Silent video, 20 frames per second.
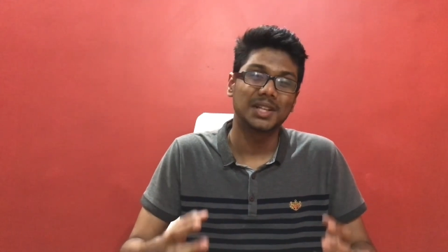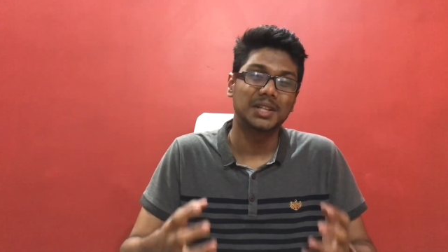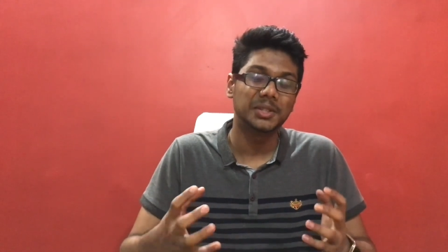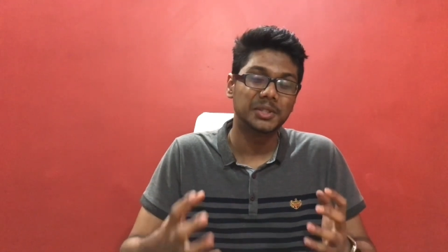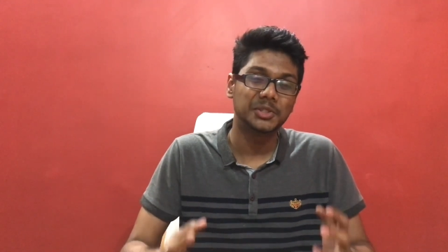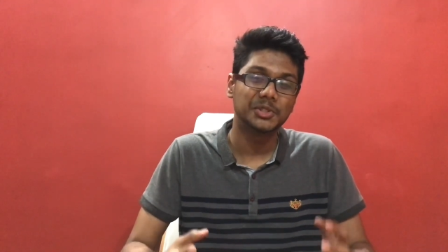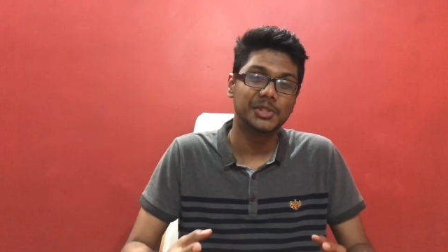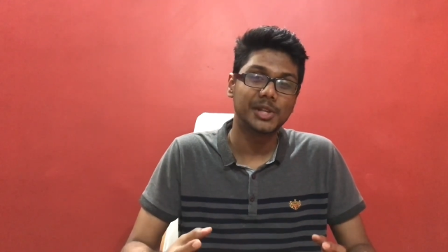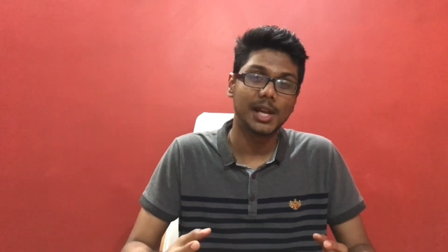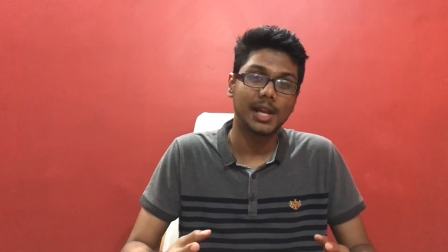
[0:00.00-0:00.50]

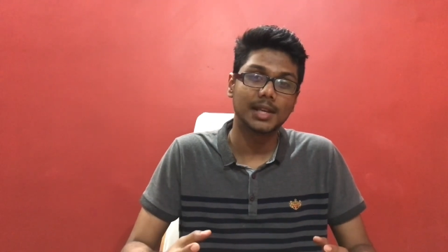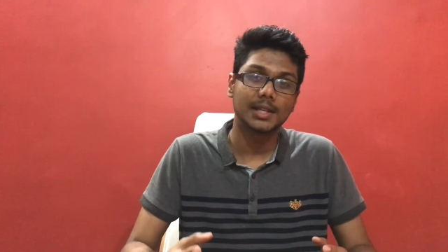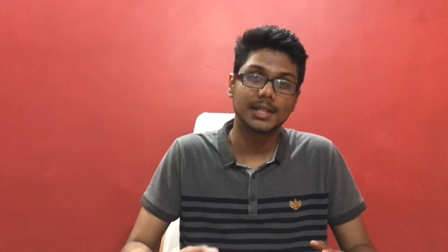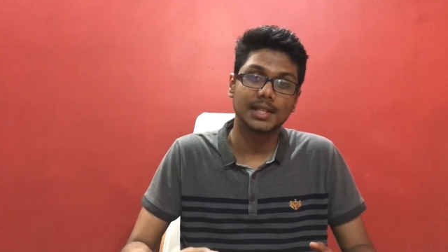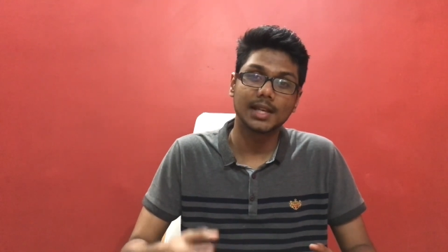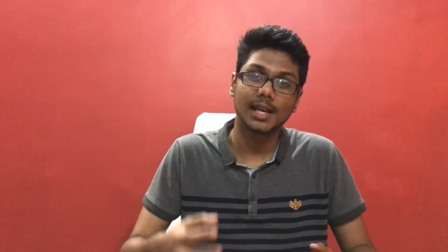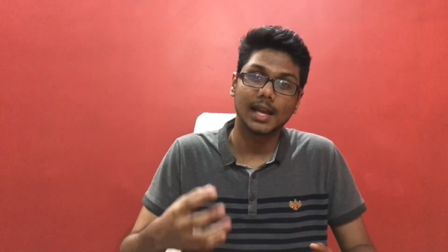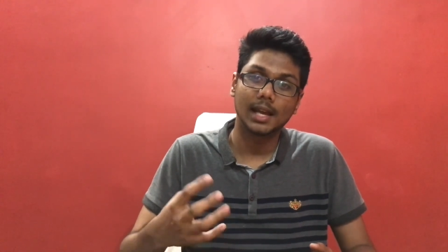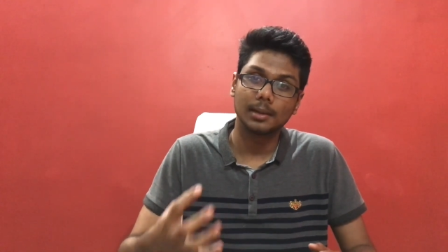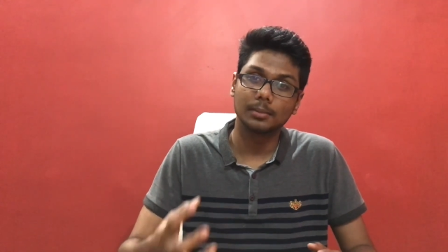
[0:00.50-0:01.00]

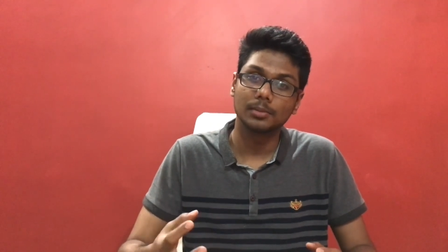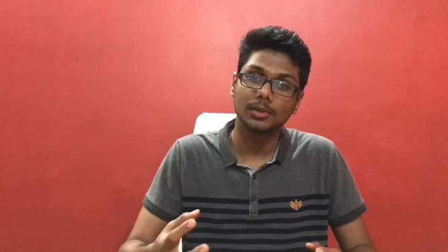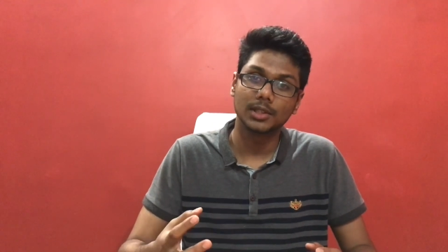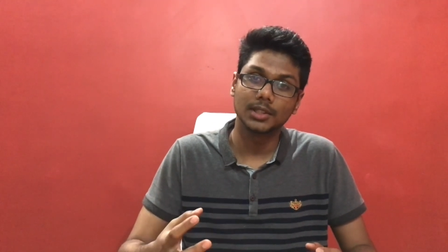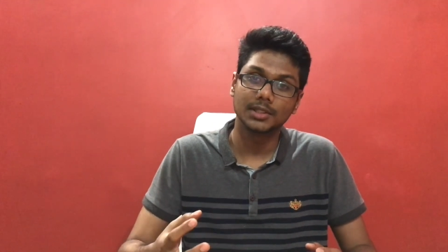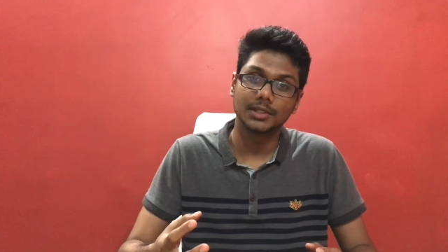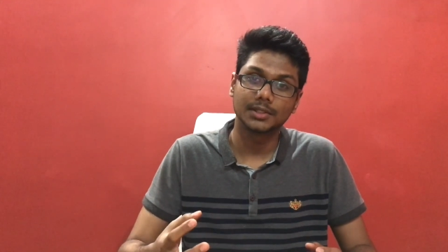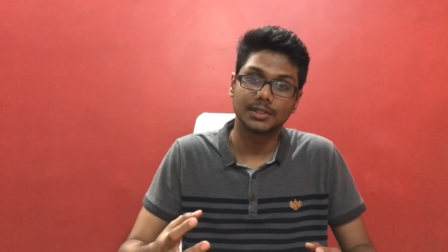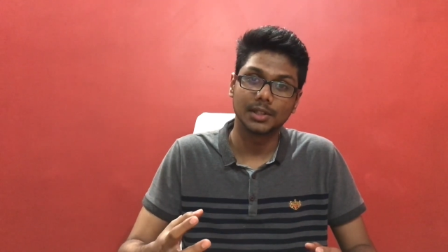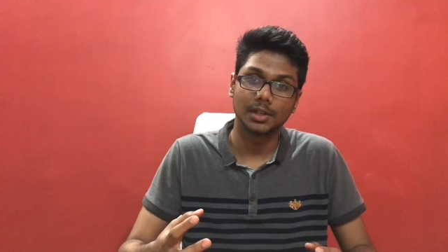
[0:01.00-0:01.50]
initiating
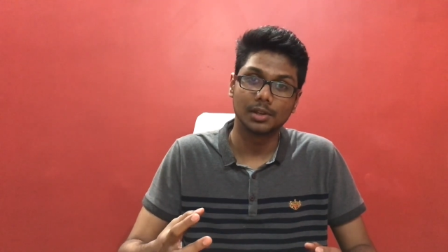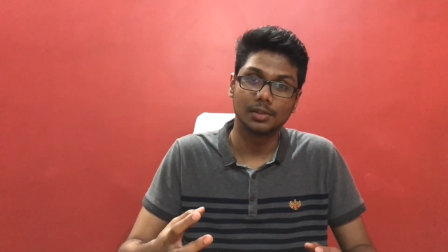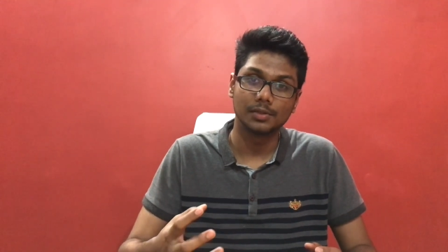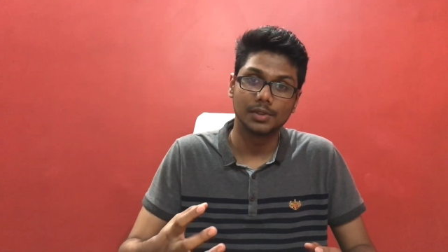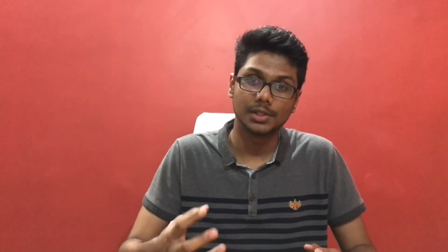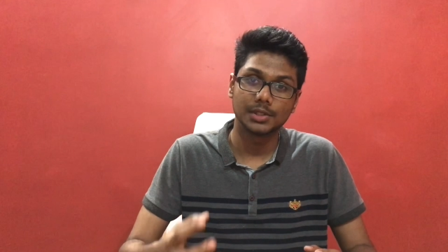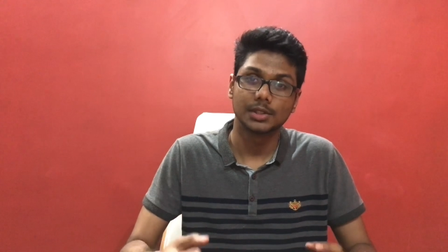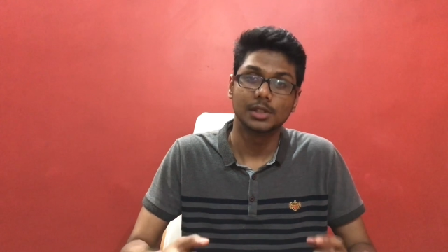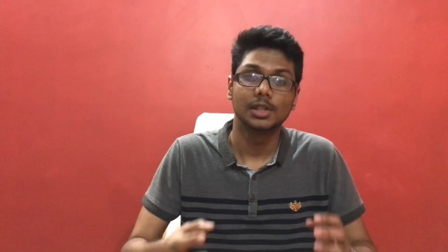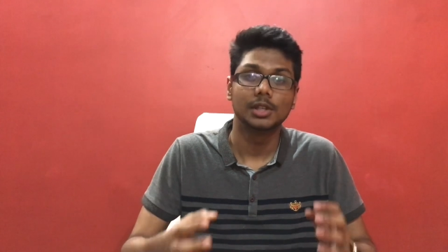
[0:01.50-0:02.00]
ambulance
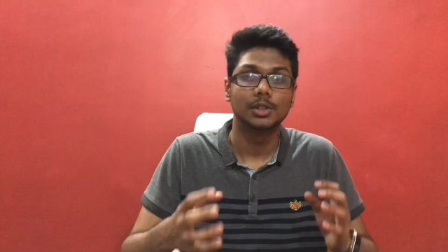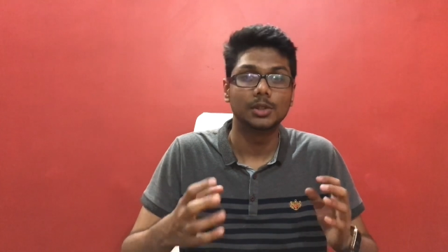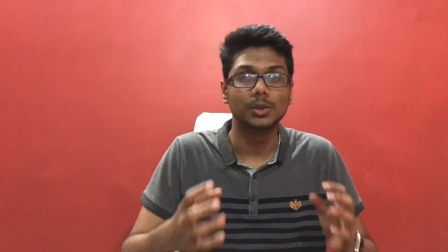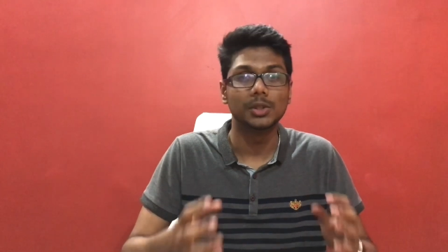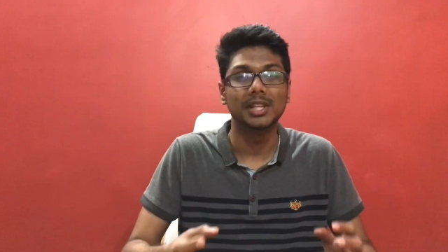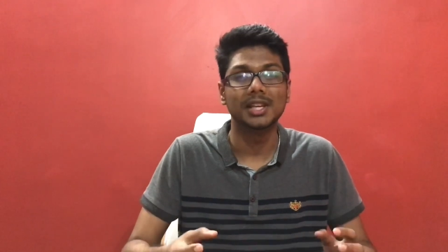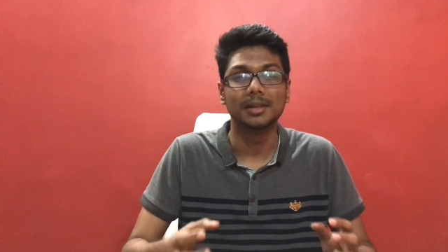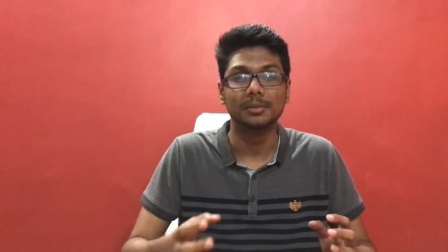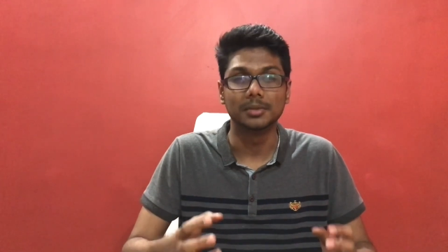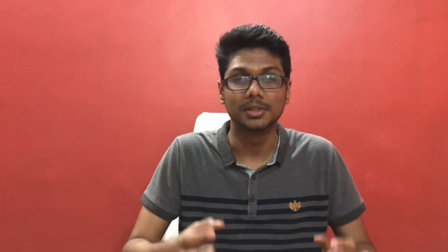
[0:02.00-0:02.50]
service
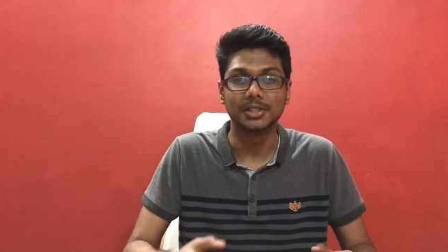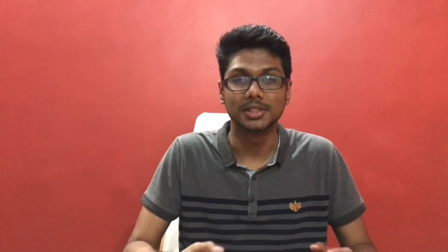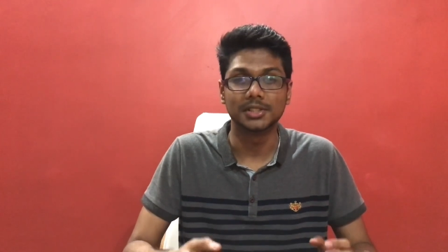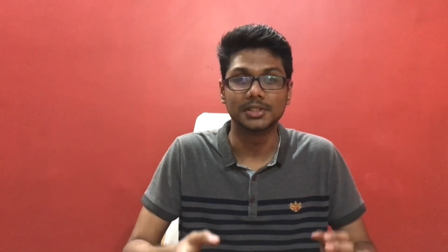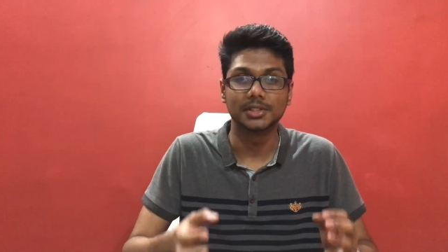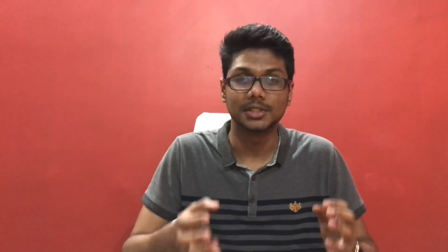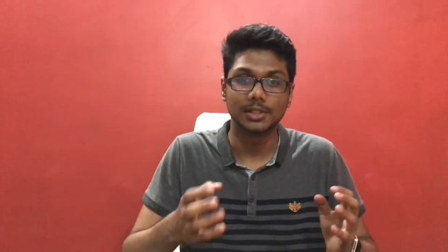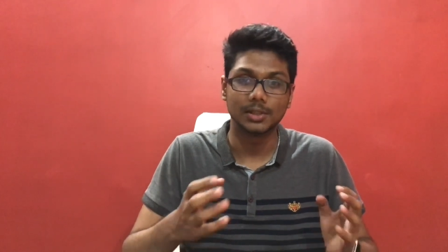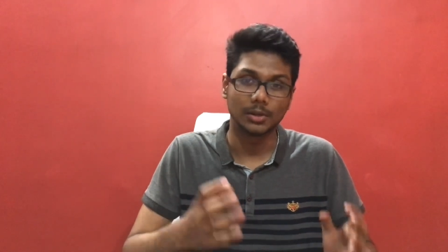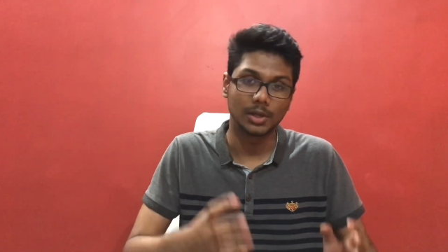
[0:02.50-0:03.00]
to the
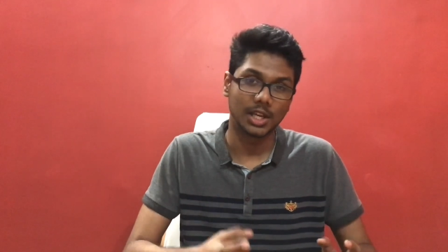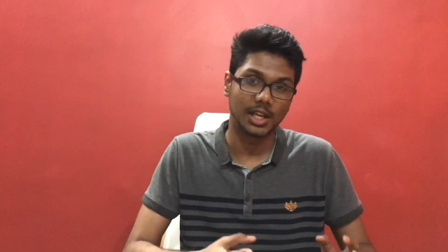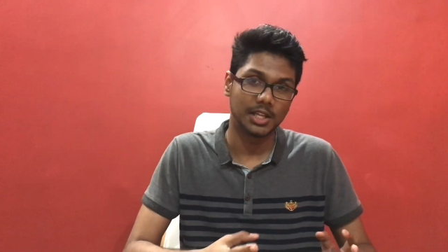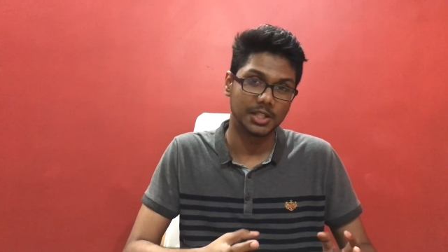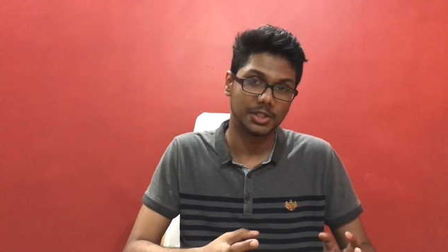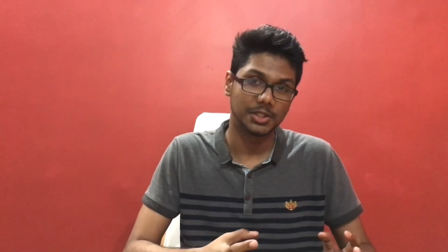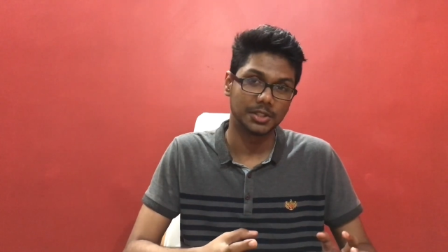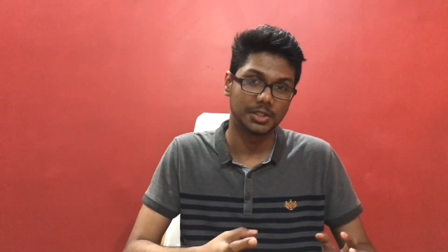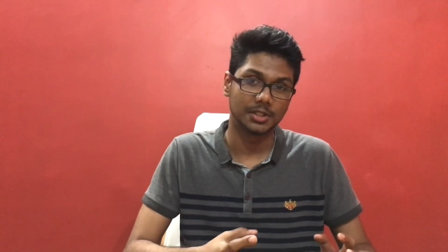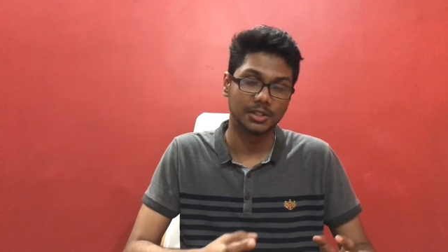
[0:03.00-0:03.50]
emergency
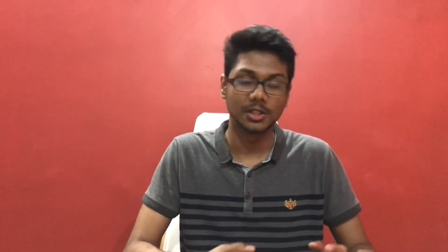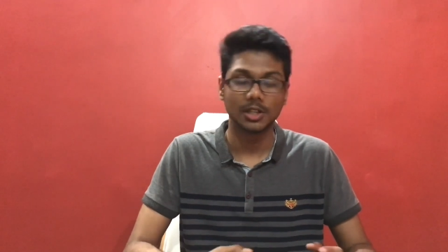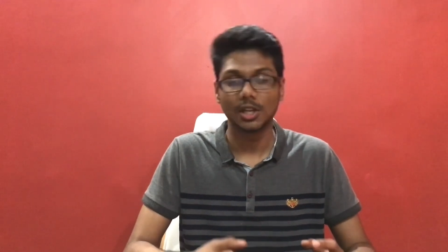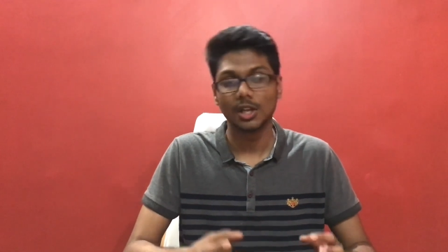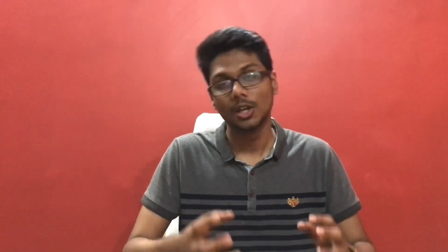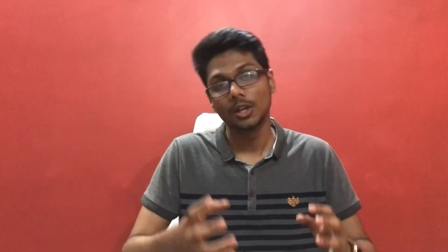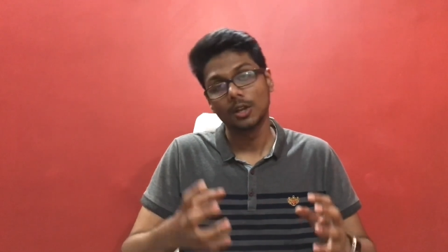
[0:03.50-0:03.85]
location.